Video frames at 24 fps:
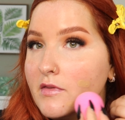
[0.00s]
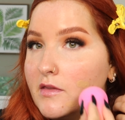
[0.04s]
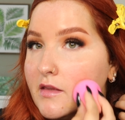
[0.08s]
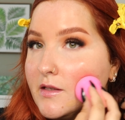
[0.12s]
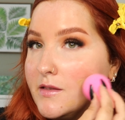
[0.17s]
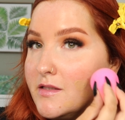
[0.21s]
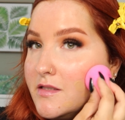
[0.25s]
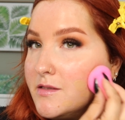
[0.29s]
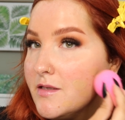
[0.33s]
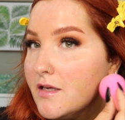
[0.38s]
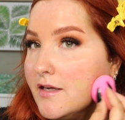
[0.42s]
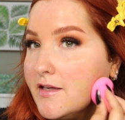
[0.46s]

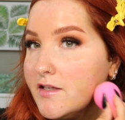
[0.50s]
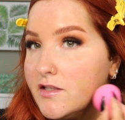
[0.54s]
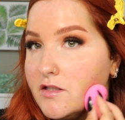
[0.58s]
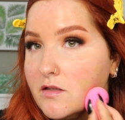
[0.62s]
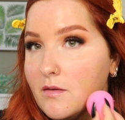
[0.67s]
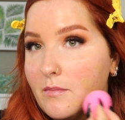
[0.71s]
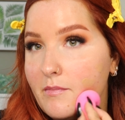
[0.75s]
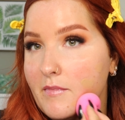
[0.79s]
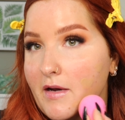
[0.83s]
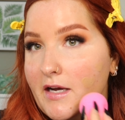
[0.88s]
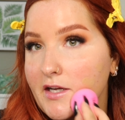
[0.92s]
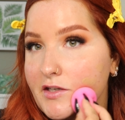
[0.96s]
This does
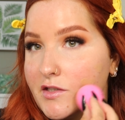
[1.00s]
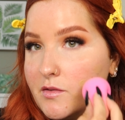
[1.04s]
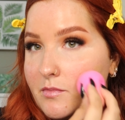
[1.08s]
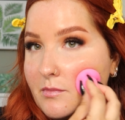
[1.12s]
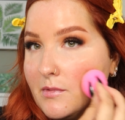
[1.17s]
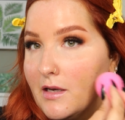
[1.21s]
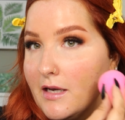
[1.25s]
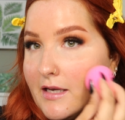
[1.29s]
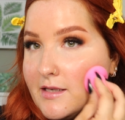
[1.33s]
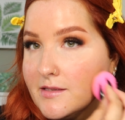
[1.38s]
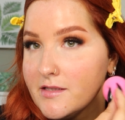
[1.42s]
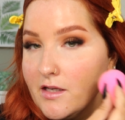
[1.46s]
match
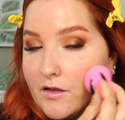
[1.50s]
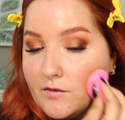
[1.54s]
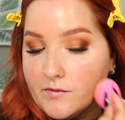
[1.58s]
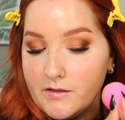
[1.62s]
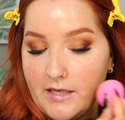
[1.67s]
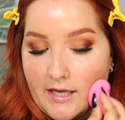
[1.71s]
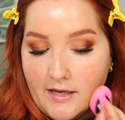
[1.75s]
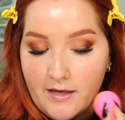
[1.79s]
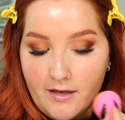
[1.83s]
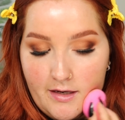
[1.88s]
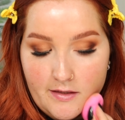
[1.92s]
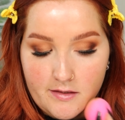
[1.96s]
my self
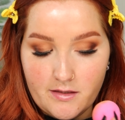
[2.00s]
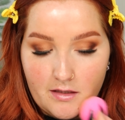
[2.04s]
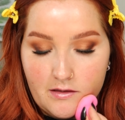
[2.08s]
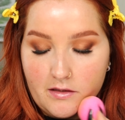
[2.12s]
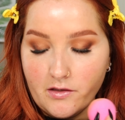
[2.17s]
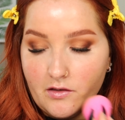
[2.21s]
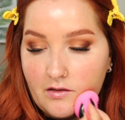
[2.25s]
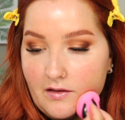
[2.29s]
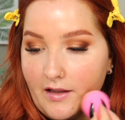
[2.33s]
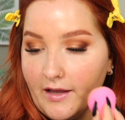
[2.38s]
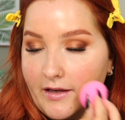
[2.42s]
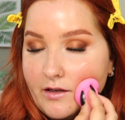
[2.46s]
tan. It's a
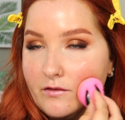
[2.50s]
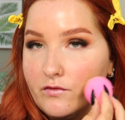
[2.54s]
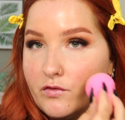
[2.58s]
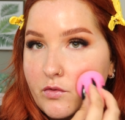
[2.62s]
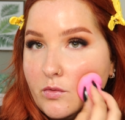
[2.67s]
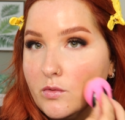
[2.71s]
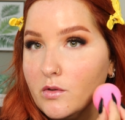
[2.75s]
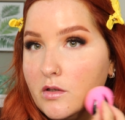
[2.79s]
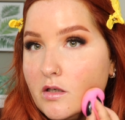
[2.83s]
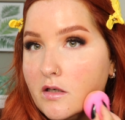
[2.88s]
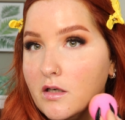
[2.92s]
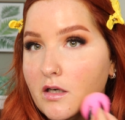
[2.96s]
little light
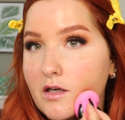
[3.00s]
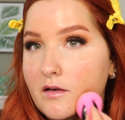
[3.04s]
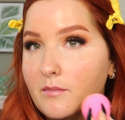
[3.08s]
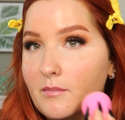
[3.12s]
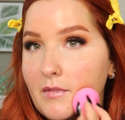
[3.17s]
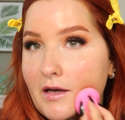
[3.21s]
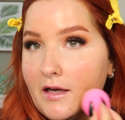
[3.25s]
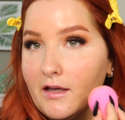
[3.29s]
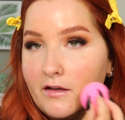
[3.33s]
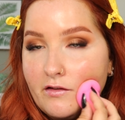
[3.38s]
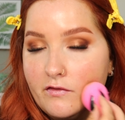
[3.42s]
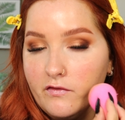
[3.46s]
for
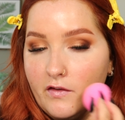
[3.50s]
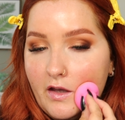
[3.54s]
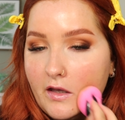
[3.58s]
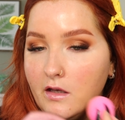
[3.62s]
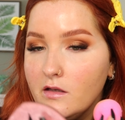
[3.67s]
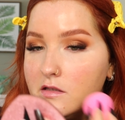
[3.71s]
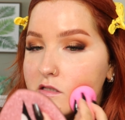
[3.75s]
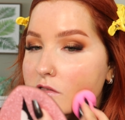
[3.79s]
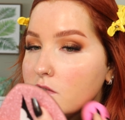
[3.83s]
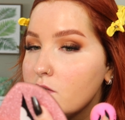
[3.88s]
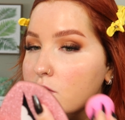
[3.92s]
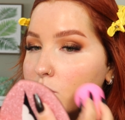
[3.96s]
my
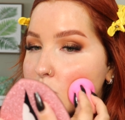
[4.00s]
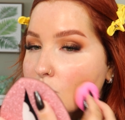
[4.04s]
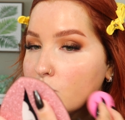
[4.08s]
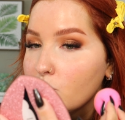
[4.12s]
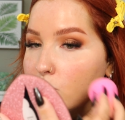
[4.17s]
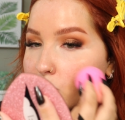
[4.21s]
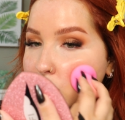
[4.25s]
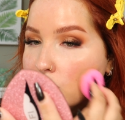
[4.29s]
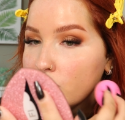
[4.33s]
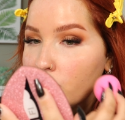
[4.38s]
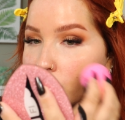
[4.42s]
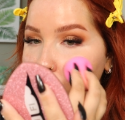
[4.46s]
face.
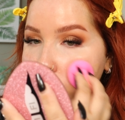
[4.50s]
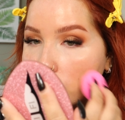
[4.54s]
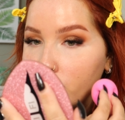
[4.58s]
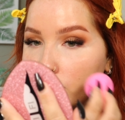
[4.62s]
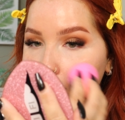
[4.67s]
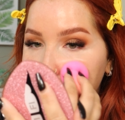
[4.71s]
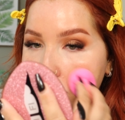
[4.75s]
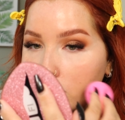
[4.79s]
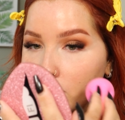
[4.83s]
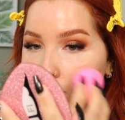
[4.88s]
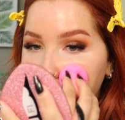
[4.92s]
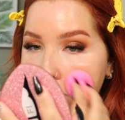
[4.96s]

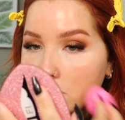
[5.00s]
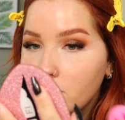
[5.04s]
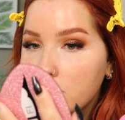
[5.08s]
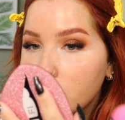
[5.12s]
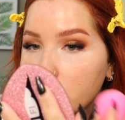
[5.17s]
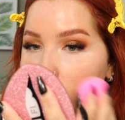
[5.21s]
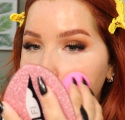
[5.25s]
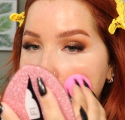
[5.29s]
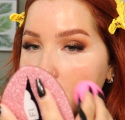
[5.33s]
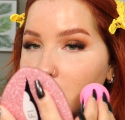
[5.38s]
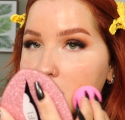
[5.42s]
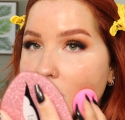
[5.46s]

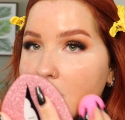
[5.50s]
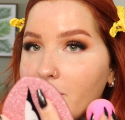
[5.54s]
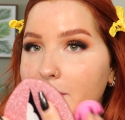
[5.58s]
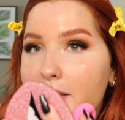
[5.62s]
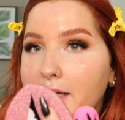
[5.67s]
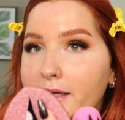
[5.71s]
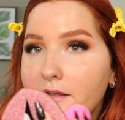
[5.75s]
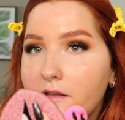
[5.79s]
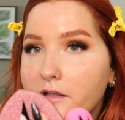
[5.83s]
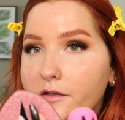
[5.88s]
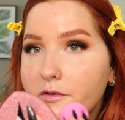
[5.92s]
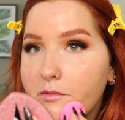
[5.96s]
It's not
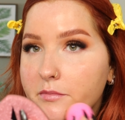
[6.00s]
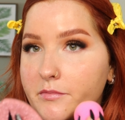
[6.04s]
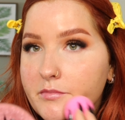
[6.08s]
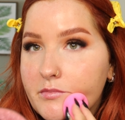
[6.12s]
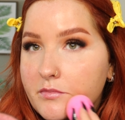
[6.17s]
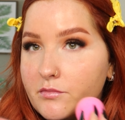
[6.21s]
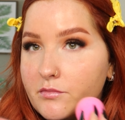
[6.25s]
bad though.